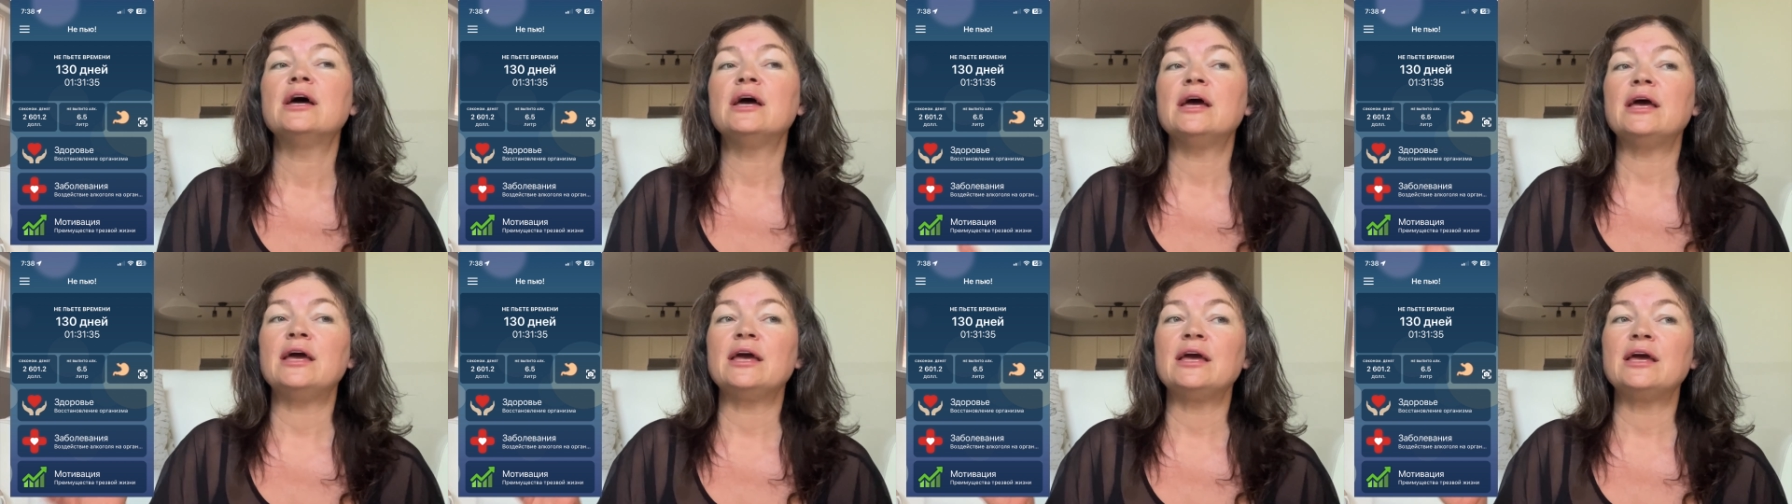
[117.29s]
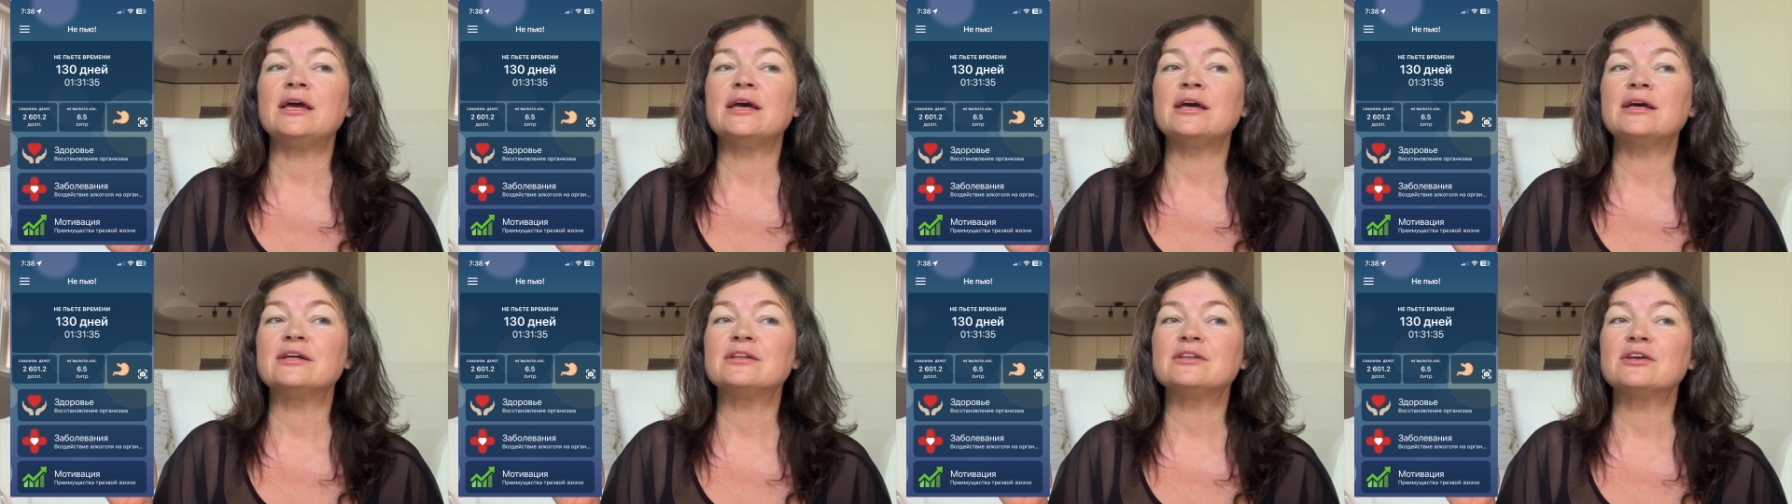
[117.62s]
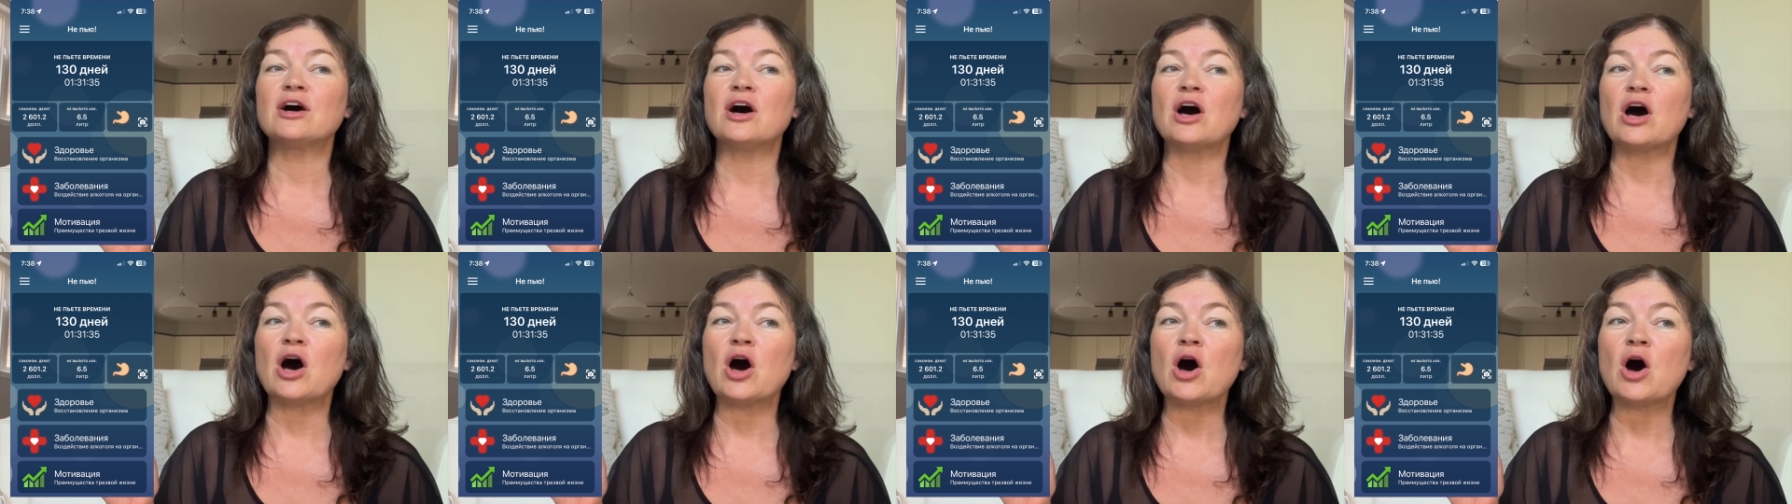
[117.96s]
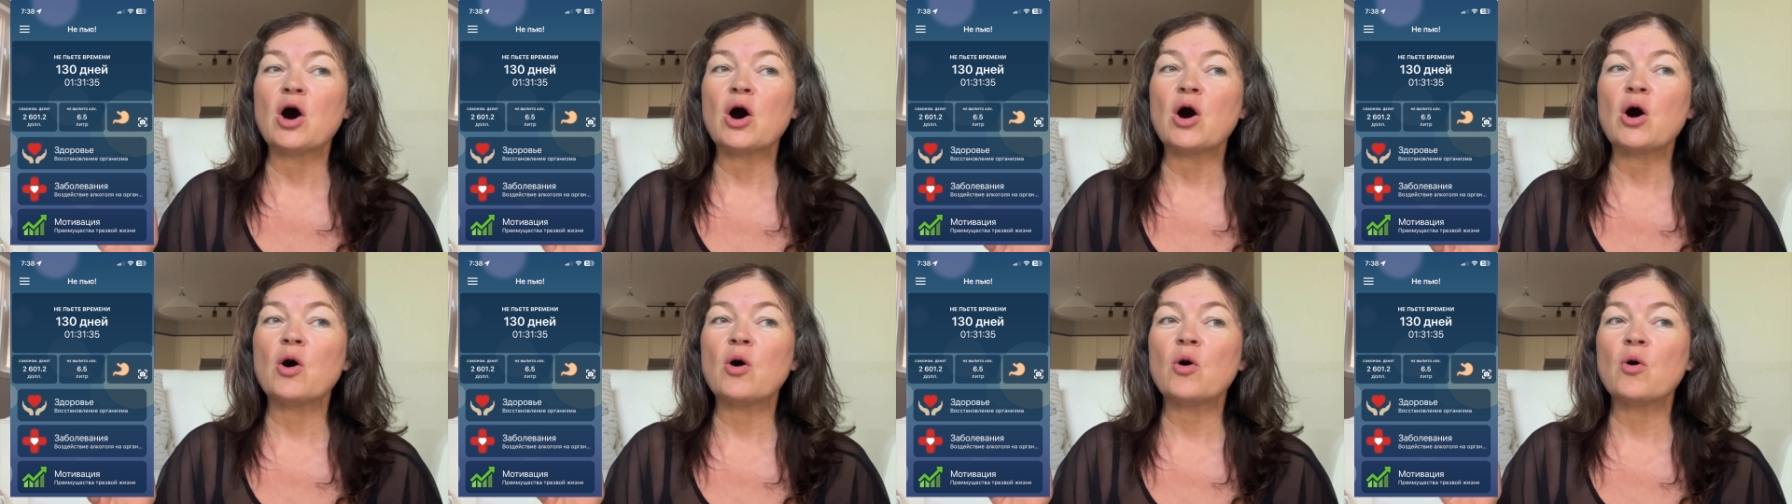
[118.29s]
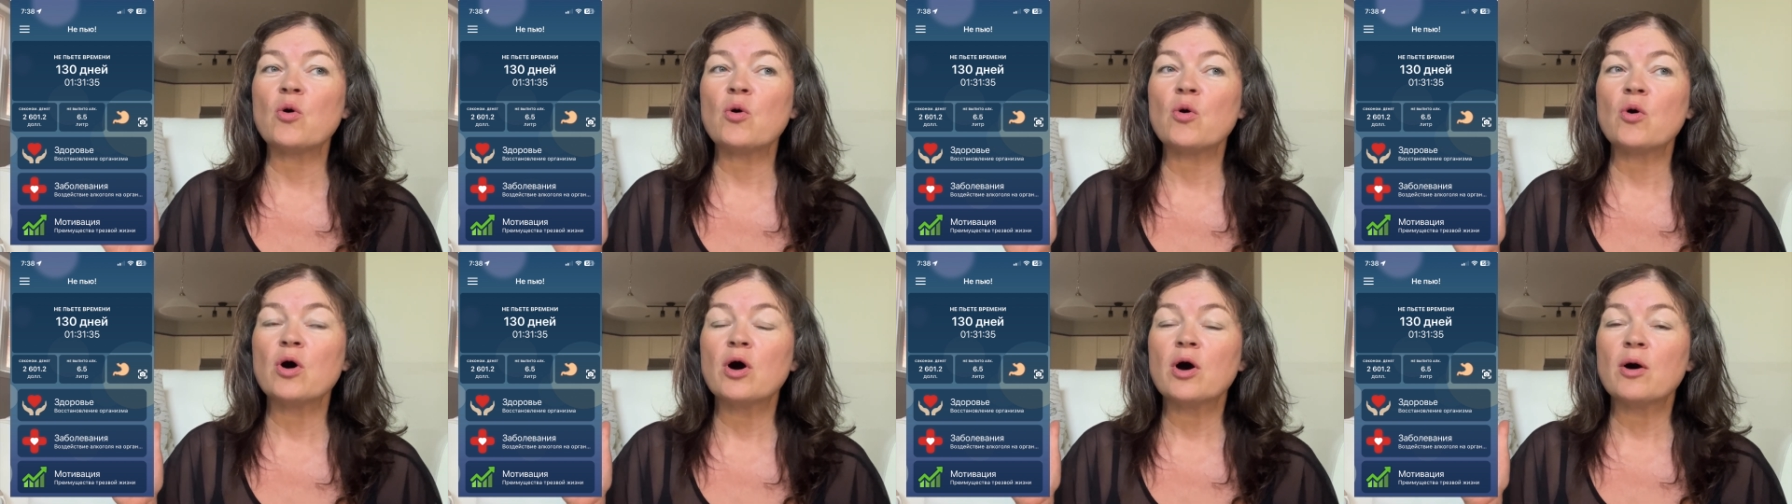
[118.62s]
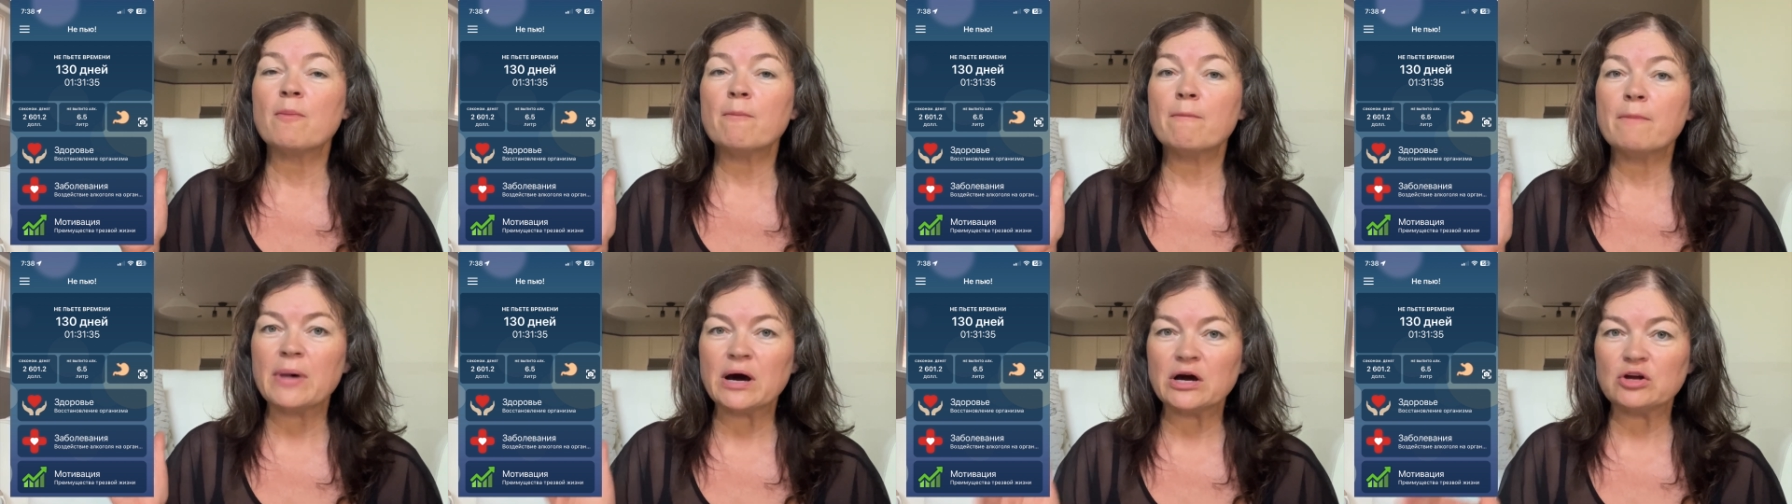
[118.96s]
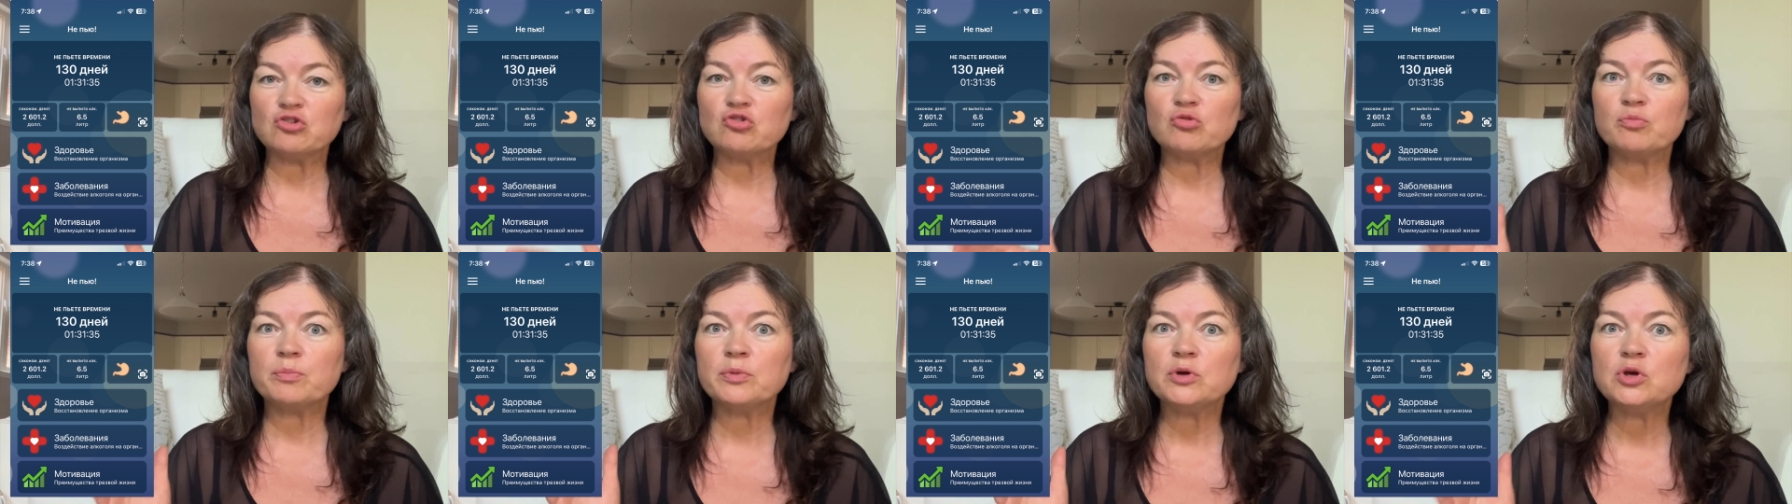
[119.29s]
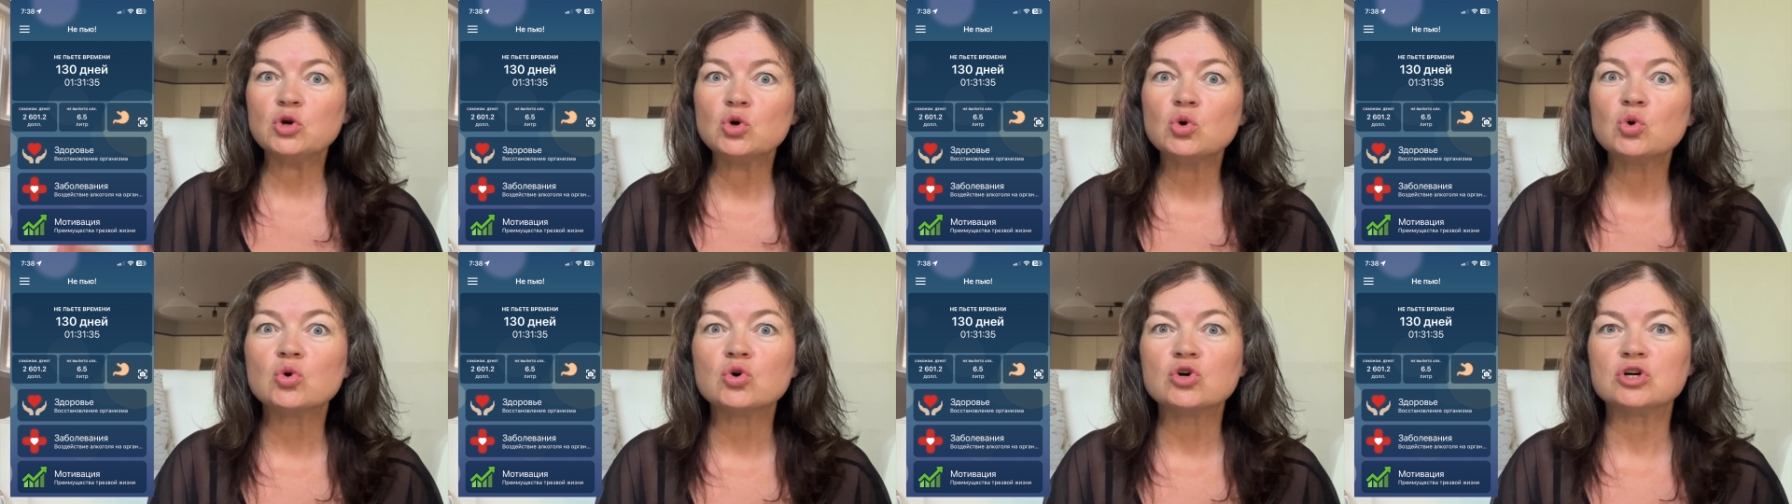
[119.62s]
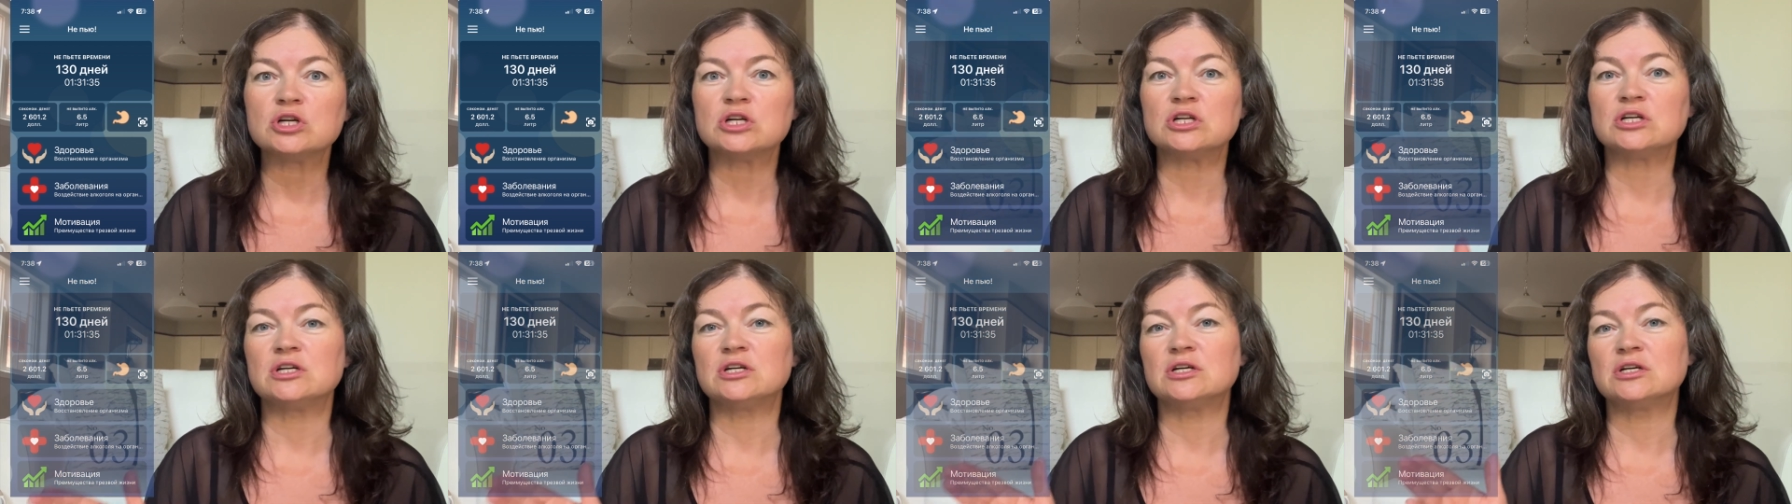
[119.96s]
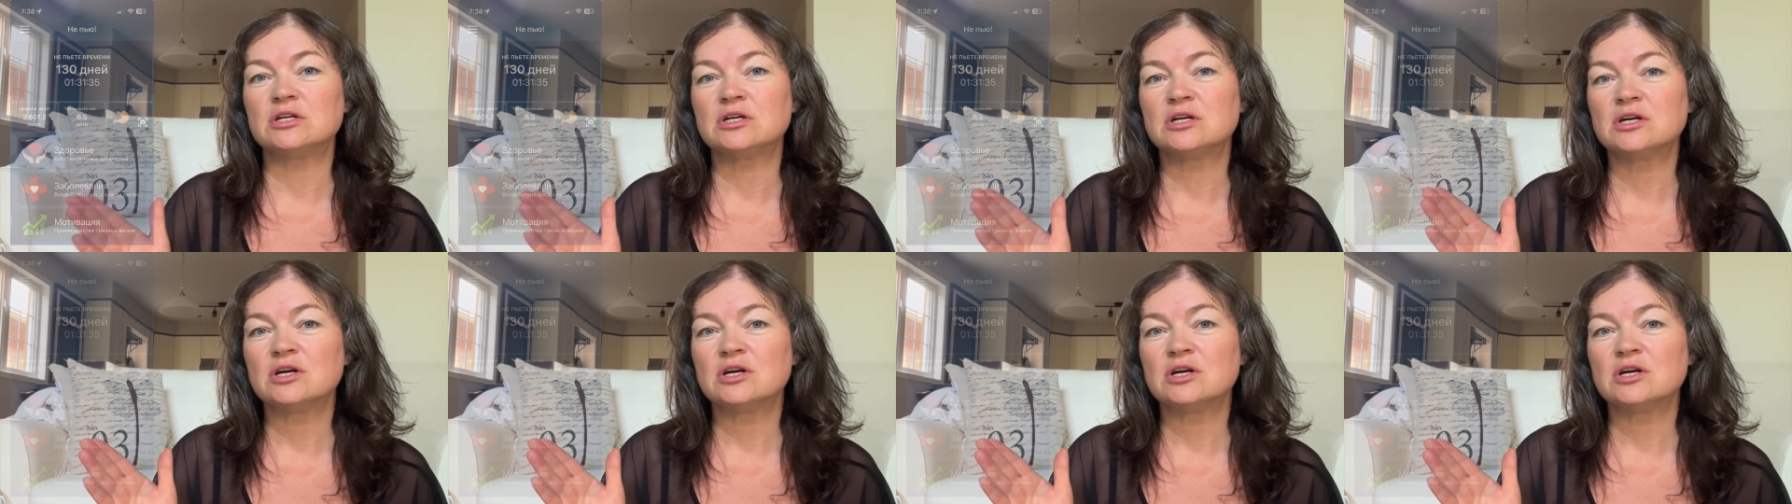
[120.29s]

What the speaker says: and how much pure